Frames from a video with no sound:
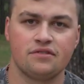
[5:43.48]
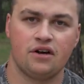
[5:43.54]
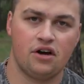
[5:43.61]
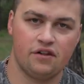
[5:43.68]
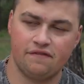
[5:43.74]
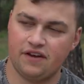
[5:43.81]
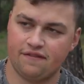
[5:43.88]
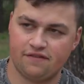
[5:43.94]

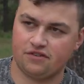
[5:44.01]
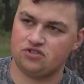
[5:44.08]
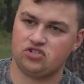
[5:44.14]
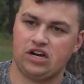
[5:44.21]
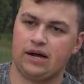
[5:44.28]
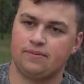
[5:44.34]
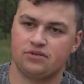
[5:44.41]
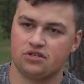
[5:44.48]
all of different
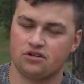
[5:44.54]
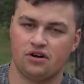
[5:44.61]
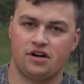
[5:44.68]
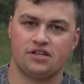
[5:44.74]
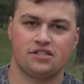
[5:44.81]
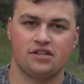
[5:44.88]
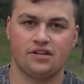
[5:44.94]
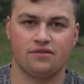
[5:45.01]
shops
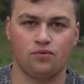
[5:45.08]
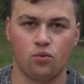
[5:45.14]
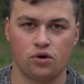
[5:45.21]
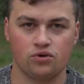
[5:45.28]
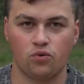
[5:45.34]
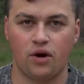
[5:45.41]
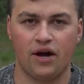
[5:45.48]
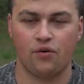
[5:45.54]
across the
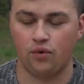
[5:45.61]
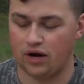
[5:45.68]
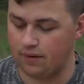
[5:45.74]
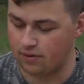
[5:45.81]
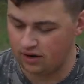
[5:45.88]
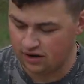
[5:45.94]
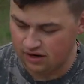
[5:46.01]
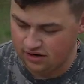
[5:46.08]
world wide
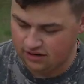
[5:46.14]
web,